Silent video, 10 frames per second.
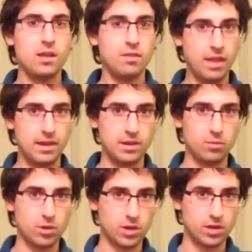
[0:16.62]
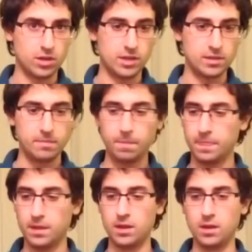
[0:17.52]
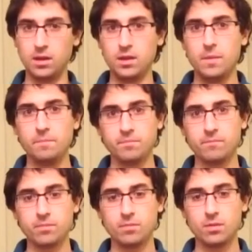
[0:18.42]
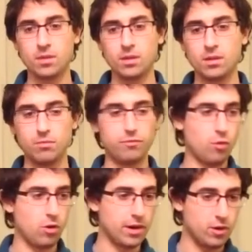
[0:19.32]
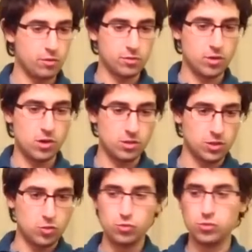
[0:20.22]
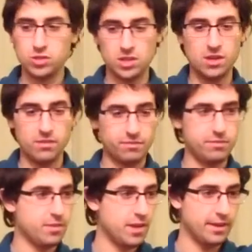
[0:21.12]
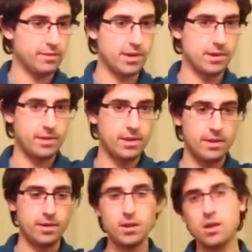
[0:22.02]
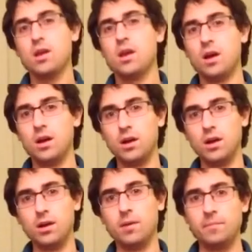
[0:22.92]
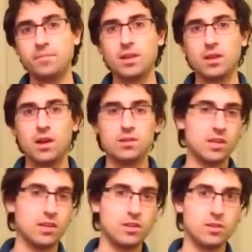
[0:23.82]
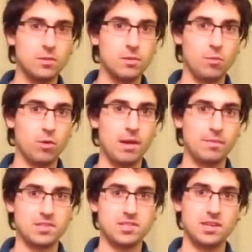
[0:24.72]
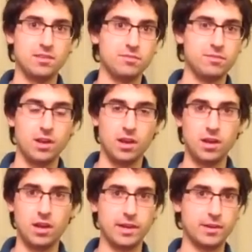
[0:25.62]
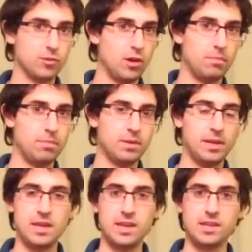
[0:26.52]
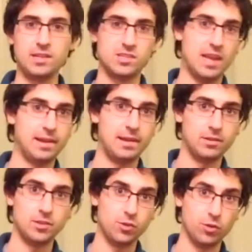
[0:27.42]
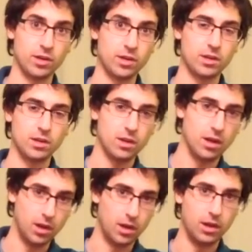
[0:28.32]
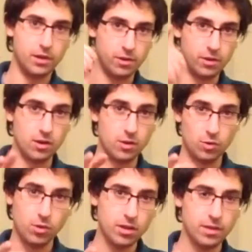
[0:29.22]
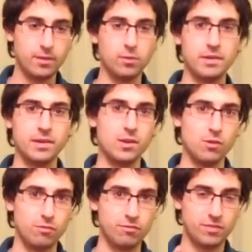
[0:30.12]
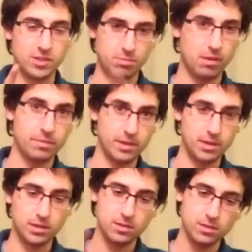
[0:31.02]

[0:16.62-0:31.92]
that I work on. Uh, before I go over all the cool stuff hanging around here, uh, I'll tell you a little bit more about myself. Uh, I grew up in Staten Island, New York. Uh, no, there will be no fist pumping,